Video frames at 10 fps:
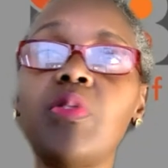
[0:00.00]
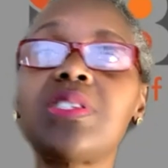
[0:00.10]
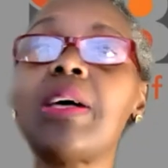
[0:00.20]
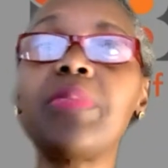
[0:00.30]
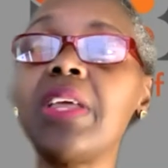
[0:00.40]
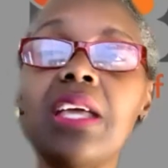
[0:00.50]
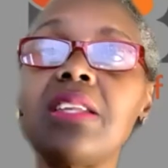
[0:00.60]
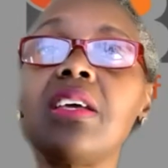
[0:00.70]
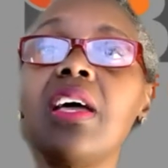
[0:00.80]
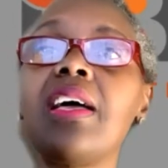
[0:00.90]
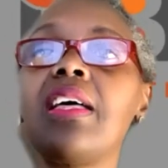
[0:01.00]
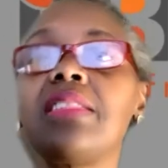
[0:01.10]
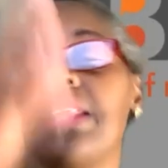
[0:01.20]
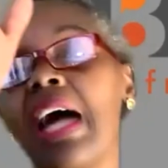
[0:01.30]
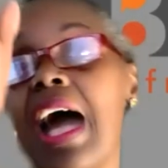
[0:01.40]
something, and
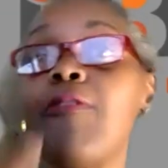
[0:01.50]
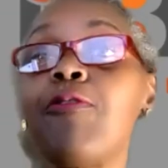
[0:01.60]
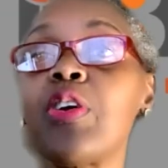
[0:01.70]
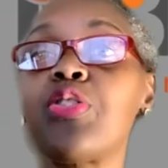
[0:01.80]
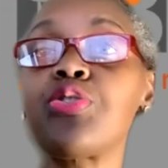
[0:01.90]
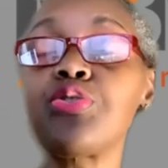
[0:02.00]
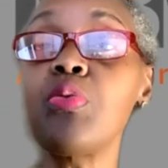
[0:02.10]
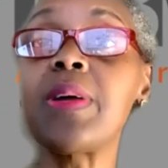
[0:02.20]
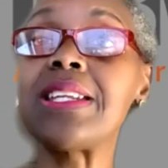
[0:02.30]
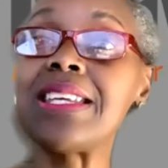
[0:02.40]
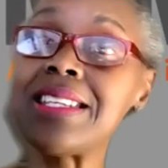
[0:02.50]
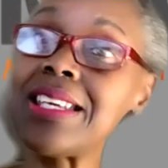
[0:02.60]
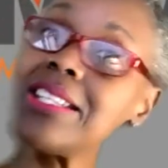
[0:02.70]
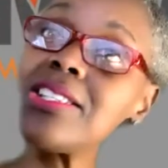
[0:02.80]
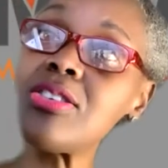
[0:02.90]
halfway through it
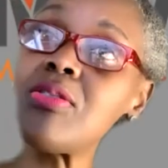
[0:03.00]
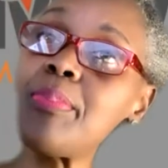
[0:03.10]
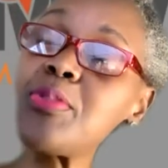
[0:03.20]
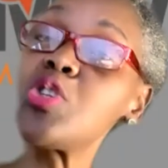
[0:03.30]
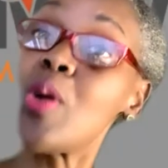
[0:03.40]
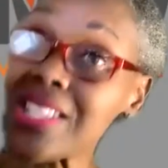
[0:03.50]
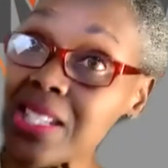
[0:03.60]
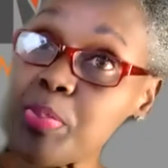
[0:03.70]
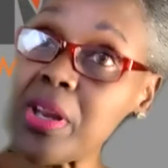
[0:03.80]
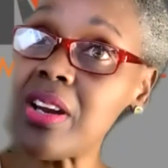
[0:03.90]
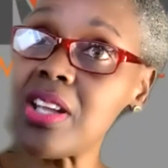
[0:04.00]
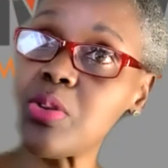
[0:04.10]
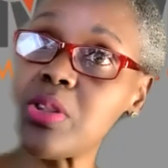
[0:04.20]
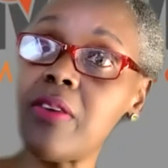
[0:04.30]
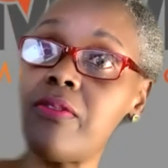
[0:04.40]
interrupts your experience
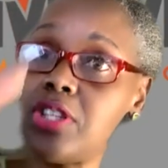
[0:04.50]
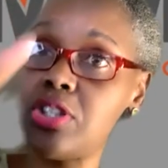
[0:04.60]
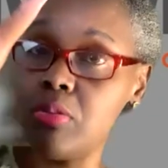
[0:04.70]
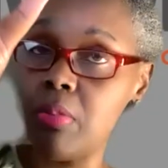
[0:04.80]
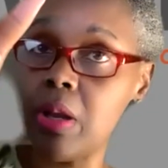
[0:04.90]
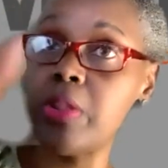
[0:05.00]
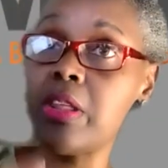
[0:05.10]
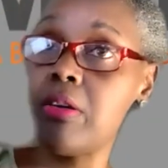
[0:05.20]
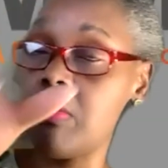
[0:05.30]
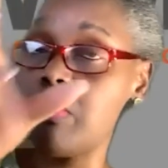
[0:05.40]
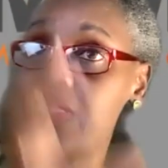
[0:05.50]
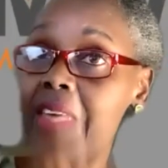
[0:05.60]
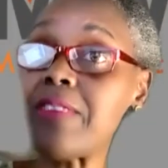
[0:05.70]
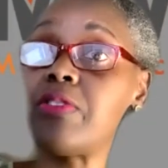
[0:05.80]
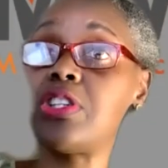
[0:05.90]
with the video, with
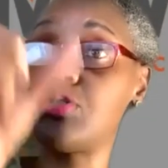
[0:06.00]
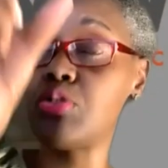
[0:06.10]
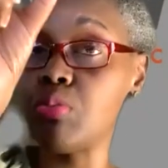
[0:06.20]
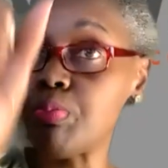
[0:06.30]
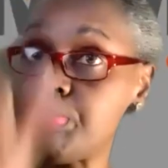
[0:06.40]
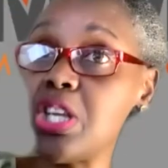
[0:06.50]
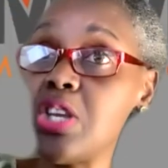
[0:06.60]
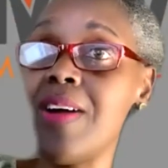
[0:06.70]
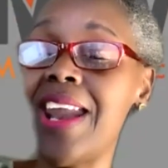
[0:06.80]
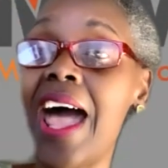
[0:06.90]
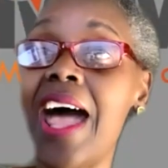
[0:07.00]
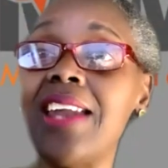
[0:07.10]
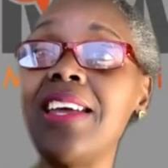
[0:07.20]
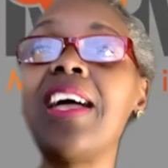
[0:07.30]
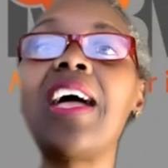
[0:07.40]
that video, to bring you an
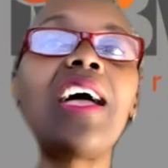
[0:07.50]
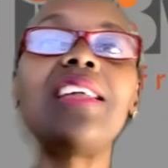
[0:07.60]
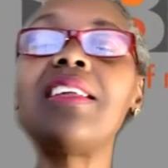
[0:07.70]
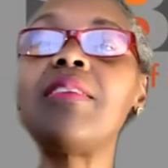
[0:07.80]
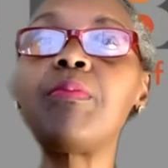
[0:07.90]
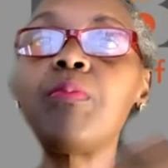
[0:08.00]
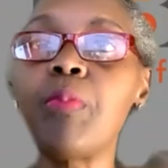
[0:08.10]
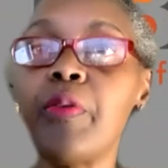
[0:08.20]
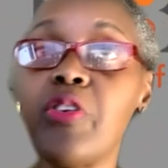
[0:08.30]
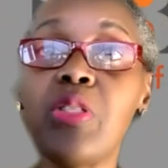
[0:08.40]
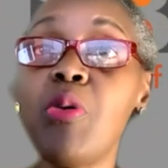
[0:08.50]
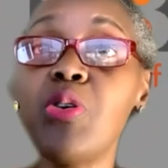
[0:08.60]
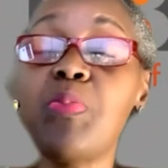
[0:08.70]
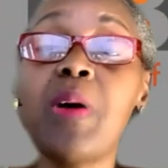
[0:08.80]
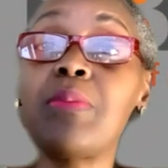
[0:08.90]
ad. And for the
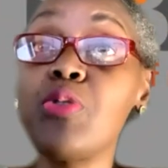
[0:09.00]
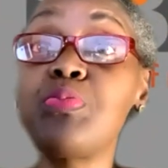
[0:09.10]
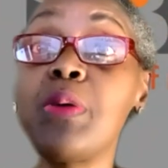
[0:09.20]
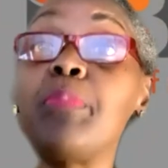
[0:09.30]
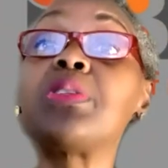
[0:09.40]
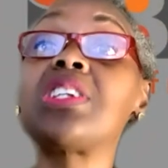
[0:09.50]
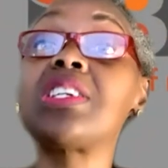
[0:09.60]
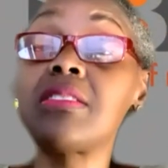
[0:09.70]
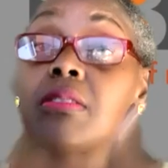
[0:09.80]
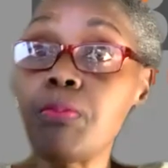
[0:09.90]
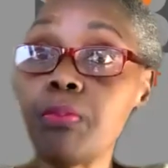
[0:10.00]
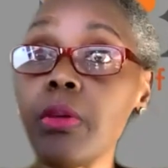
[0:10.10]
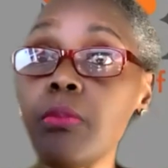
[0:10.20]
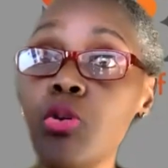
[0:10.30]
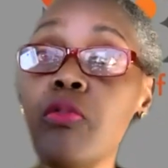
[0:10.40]
most part, most people just
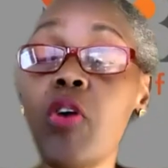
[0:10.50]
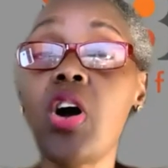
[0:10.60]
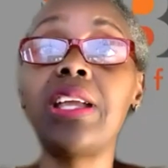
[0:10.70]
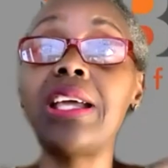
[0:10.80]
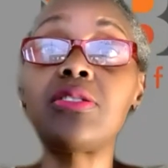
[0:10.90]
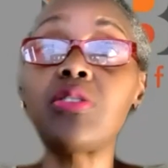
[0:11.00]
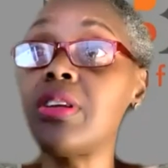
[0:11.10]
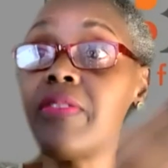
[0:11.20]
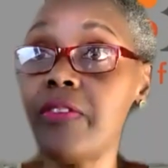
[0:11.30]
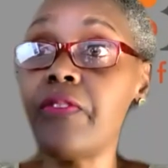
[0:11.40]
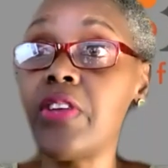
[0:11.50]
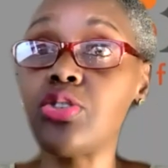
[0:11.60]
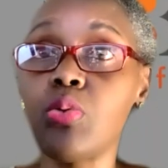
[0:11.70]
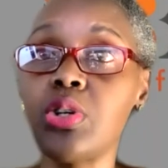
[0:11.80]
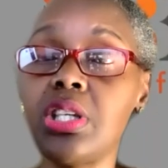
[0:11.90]
move on and don't even
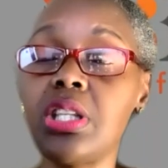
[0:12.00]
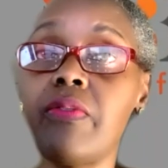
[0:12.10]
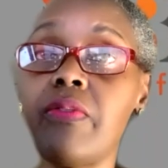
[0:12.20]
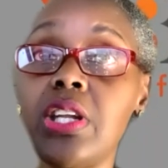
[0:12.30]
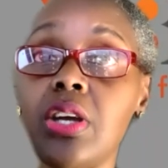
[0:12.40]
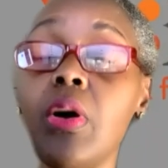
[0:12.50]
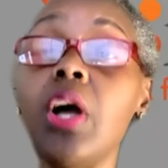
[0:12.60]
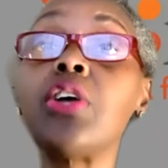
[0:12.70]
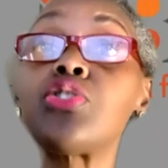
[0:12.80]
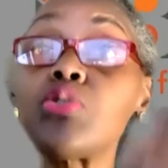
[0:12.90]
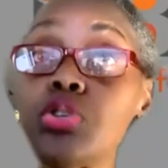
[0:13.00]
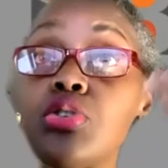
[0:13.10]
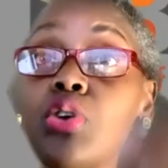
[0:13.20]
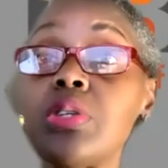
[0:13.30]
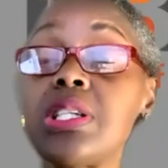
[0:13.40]
finish watching the video. So you
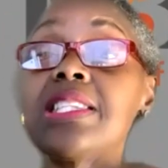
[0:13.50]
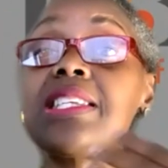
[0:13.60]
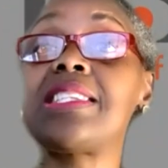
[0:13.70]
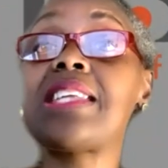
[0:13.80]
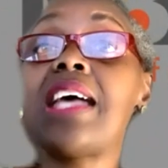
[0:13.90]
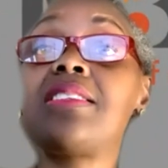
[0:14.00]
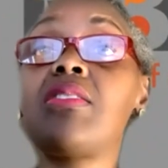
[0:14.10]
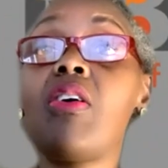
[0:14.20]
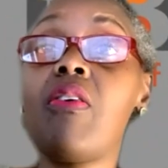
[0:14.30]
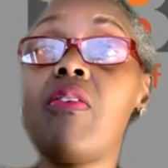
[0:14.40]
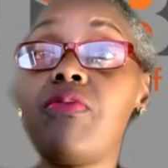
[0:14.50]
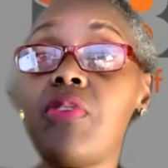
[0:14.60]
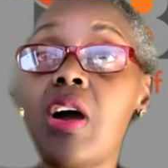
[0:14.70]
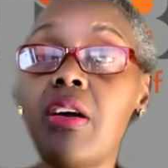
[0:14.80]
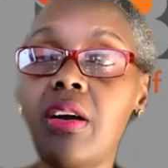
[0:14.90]
notice the stats of
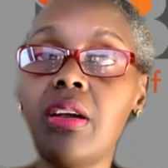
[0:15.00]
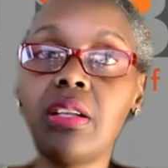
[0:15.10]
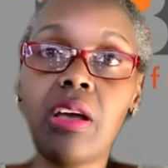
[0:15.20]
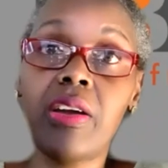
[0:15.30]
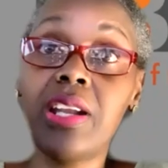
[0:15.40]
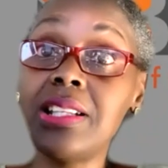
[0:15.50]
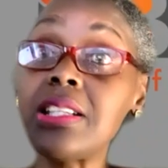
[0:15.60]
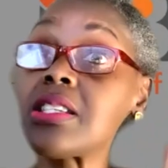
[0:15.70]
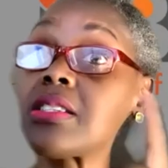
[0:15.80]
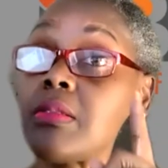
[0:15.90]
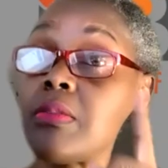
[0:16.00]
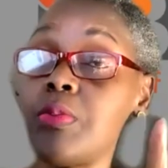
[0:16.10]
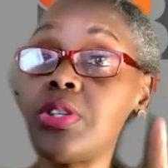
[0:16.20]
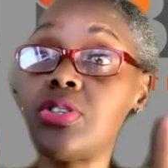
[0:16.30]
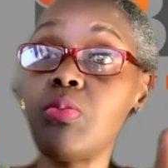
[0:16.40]
our in analytics,
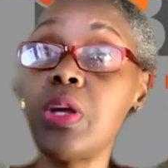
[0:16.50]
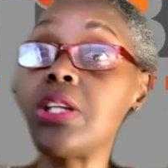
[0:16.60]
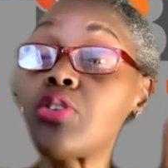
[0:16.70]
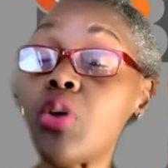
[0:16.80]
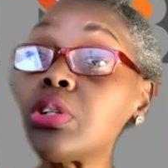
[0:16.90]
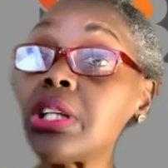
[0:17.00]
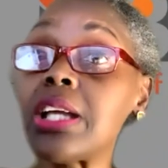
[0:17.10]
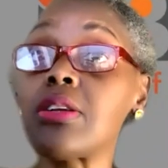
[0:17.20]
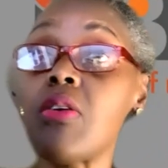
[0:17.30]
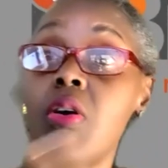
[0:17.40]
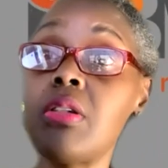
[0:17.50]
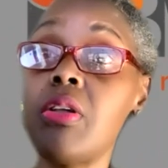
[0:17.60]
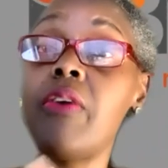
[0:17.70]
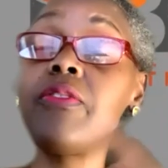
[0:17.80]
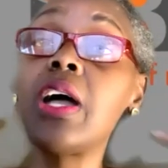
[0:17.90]
which we don't get all
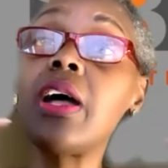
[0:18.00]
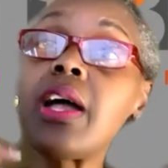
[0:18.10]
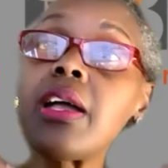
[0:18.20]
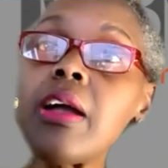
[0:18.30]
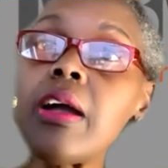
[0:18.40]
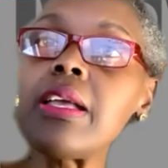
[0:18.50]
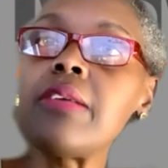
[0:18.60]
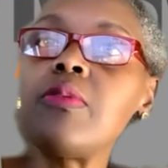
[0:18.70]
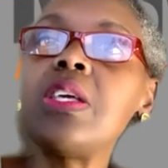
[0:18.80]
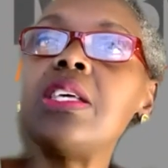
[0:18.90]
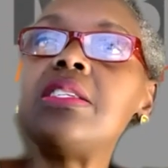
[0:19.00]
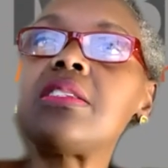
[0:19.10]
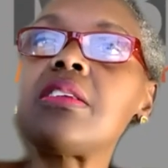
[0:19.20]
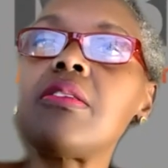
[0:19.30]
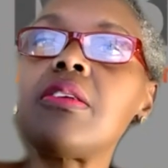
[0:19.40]
of,
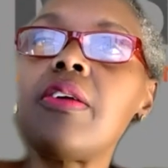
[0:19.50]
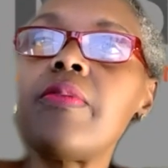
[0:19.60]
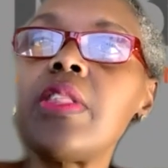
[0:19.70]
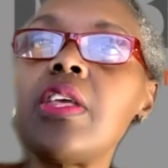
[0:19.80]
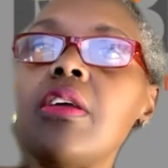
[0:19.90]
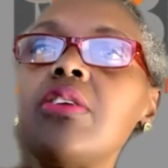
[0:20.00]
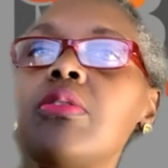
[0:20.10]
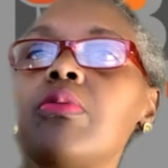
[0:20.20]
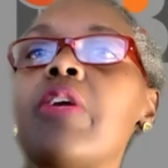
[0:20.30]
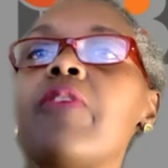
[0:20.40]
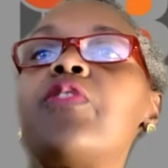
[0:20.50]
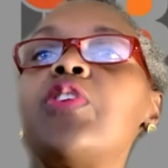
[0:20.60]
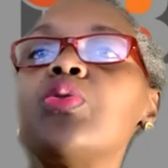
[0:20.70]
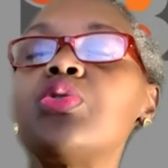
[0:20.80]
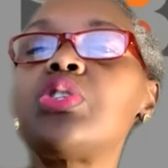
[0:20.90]
is the
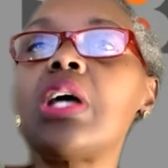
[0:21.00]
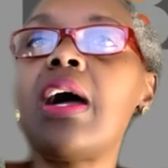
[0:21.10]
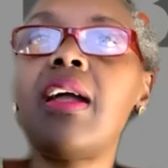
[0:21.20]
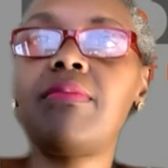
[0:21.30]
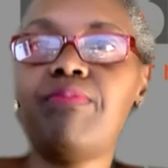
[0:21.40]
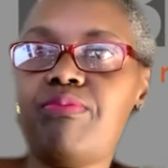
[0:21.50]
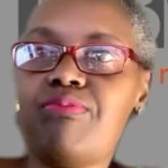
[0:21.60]
views are